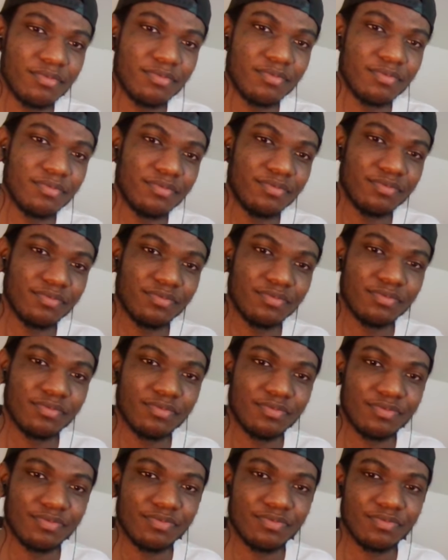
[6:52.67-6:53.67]

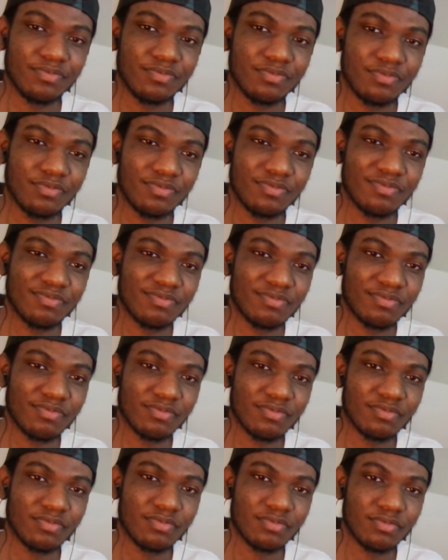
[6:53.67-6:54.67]

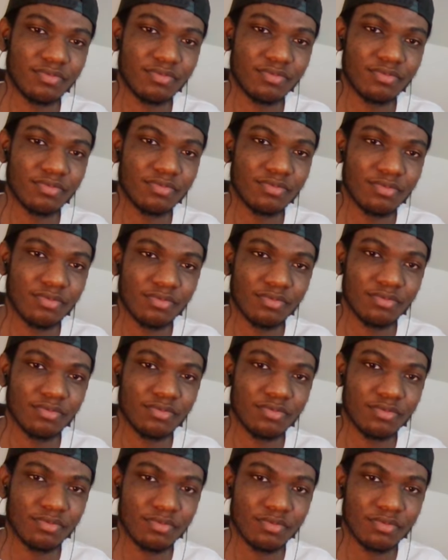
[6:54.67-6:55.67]

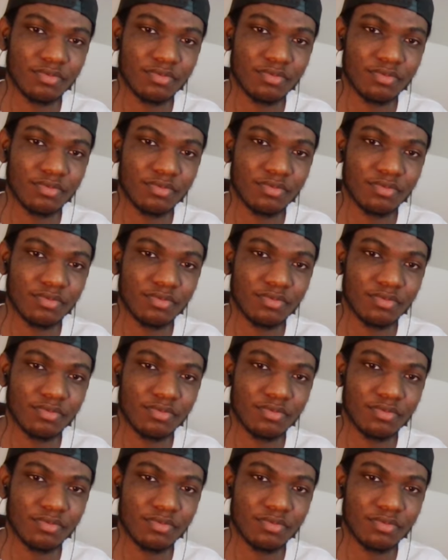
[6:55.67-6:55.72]
Nothing is said.